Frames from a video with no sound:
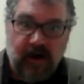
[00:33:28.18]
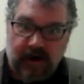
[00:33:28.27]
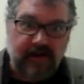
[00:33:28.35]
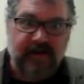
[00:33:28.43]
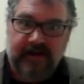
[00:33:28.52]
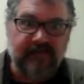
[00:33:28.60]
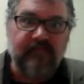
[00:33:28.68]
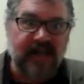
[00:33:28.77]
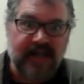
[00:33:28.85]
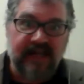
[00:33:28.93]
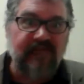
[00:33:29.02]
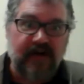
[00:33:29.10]

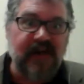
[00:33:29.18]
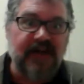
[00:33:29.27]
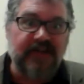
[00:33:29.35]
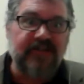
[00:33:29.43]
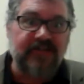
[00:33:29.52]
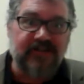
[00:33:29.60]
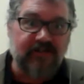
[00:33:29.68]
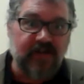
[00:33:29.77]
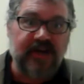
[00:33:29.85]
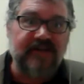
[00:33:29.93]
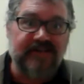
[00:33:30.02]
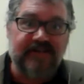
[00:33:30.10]
many of our nation's
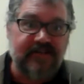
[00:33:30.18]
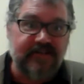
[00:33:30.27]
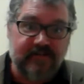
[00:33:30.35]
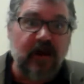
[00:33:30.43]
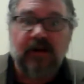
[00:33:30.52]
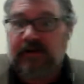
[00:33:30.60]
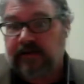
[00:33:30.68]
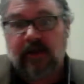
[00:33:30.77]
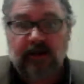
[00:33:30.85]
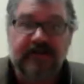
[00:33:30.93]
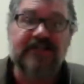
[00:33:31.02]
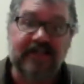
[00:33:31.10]
greatest small and
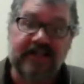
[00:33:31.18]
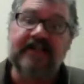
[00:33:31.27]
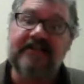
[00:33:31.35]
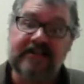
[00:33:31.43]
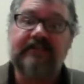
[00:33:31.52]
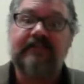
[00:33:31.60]
large cities.